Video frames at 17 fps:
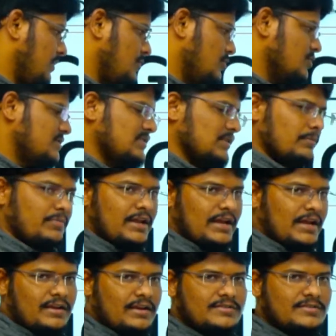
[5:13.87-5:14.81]
use some
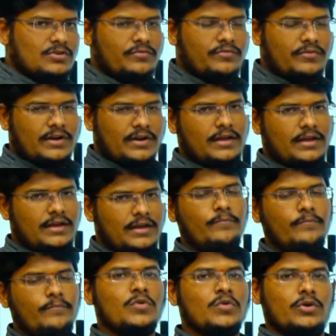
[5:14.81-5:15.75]
techniques of reading,
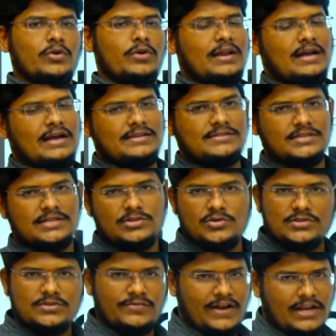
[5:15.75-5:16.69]
you can answer
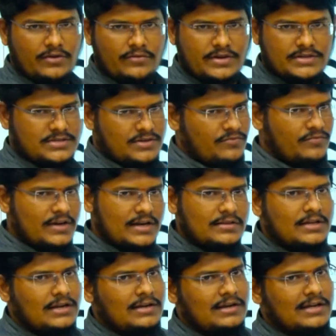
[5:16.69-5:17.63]
those 5 questions. For
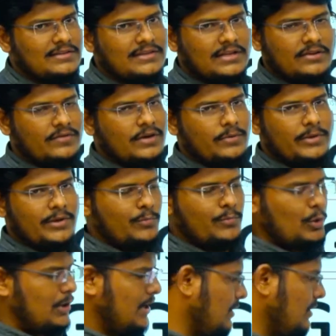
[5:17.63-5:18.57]
that, nothing will be
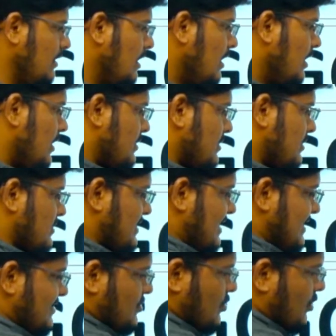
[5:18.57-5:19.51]
important. There is no